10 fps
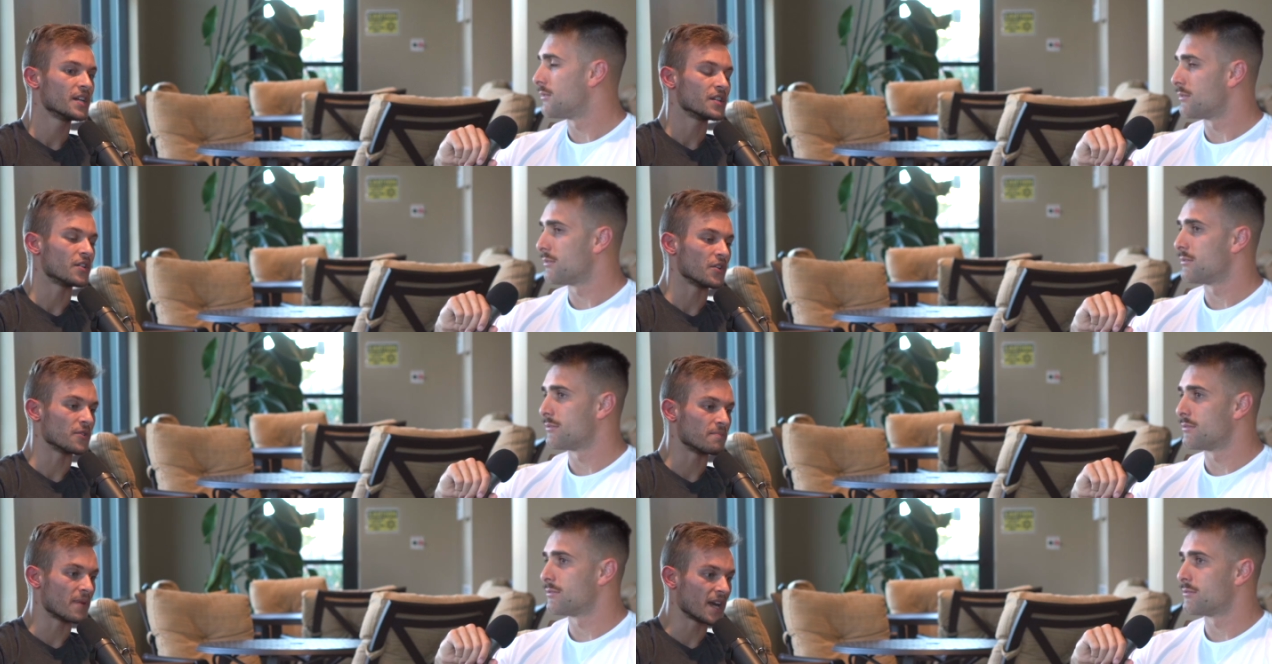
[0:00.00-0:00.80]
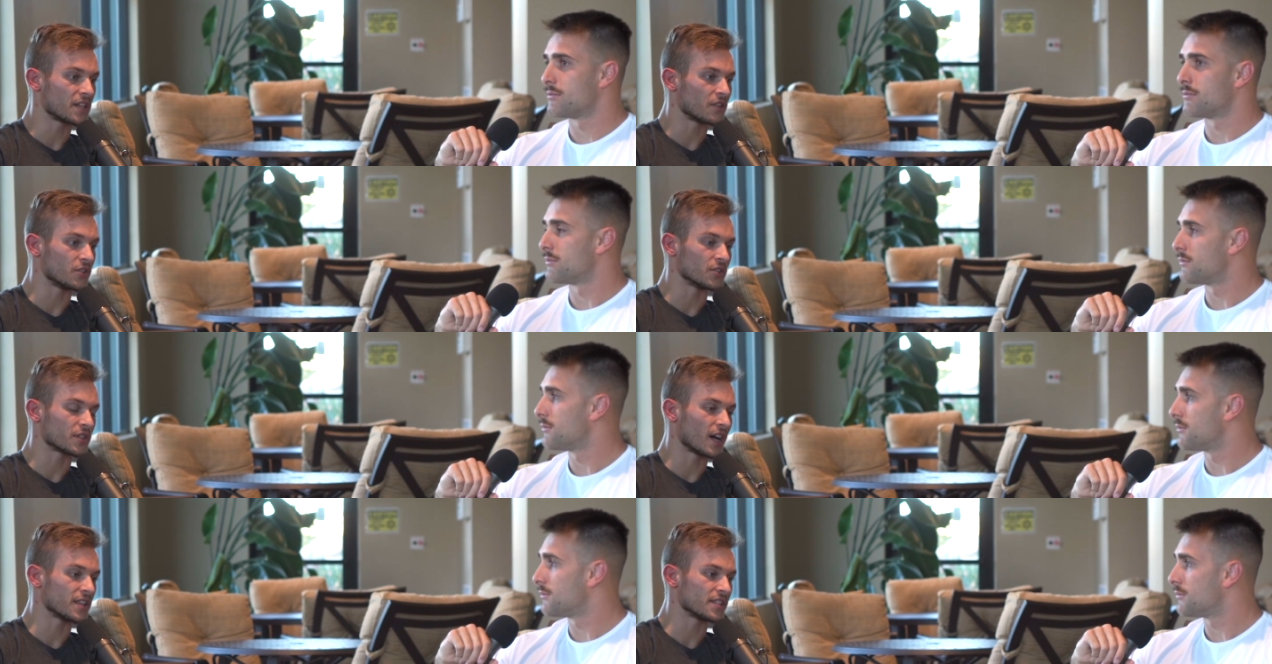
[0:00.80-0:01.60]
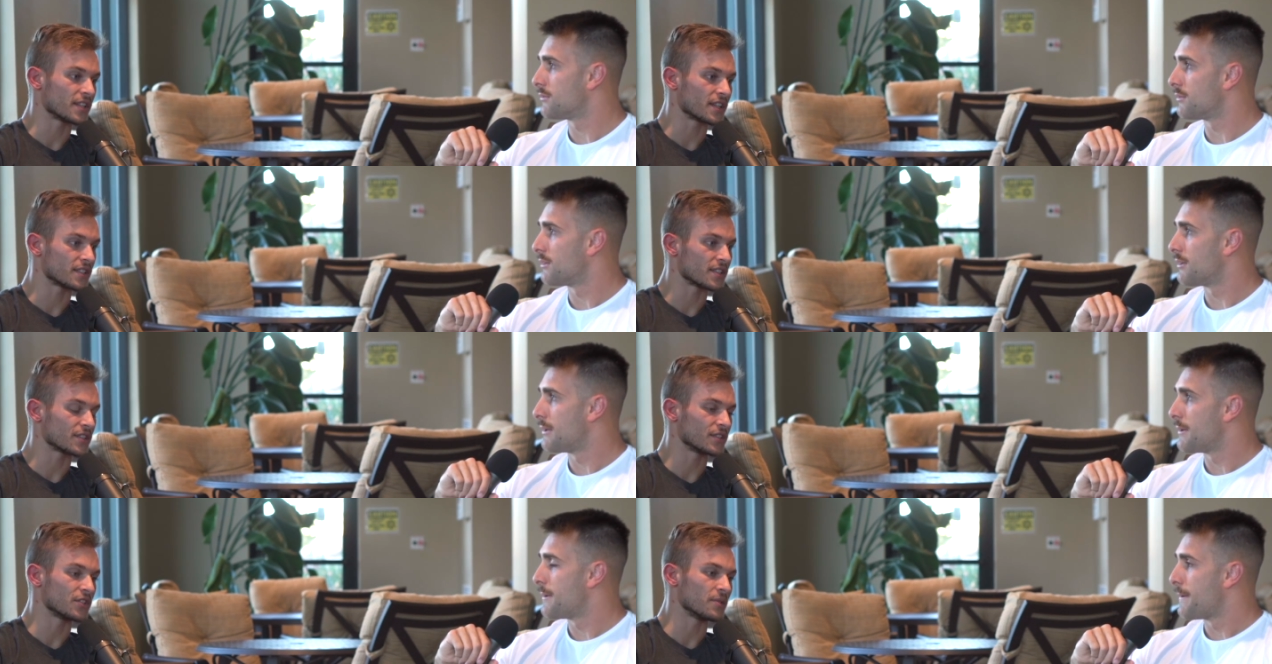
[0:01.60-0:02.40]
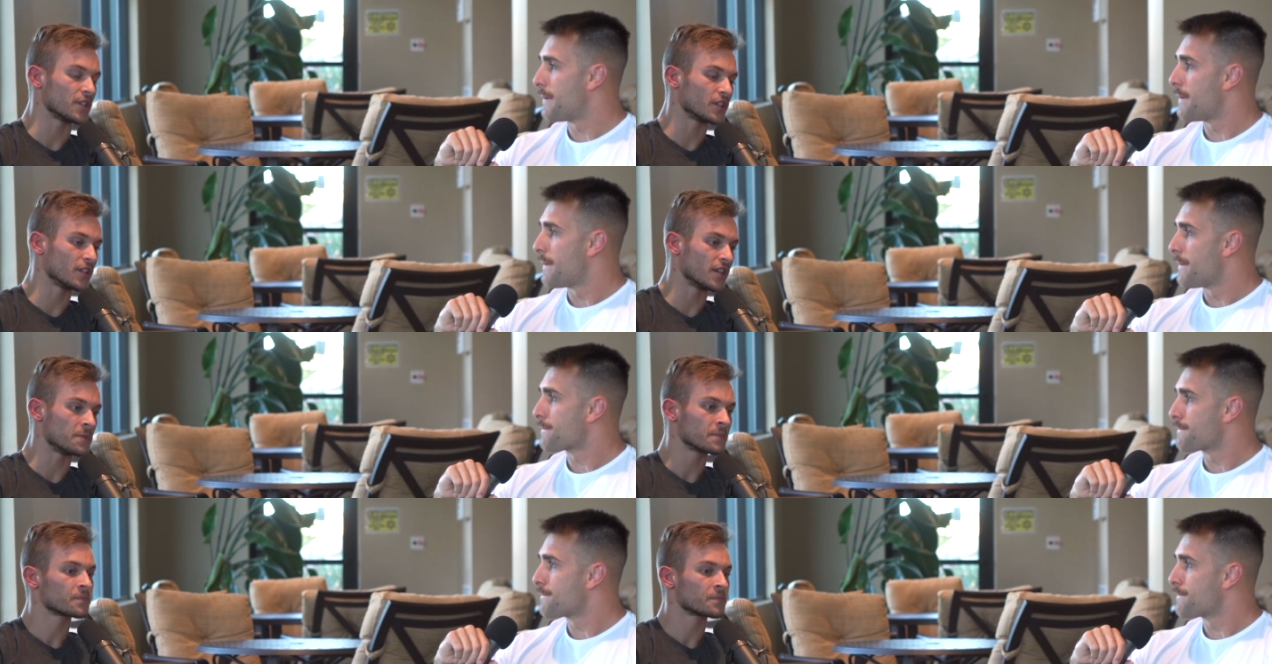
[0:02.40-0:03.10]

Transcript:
Speaker 1: you know, you're banking on your content consistently doing good.